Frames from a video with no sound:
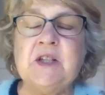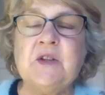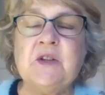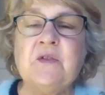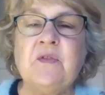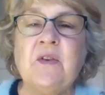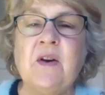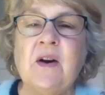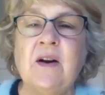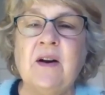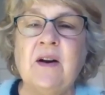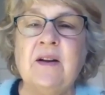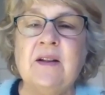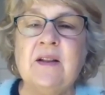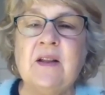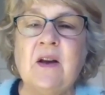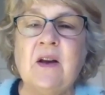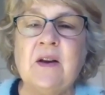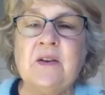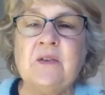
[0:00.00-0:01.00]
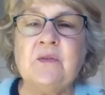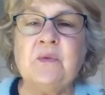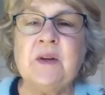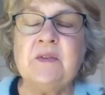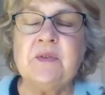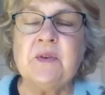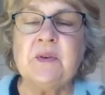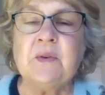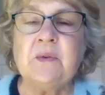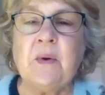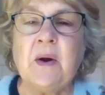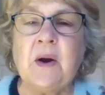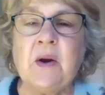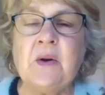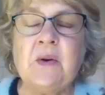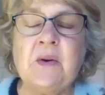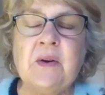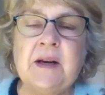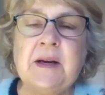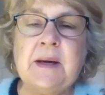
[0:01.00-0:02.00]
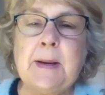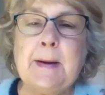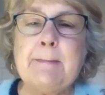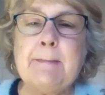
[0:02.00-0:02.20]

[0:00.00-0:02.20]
Duvall on River Road?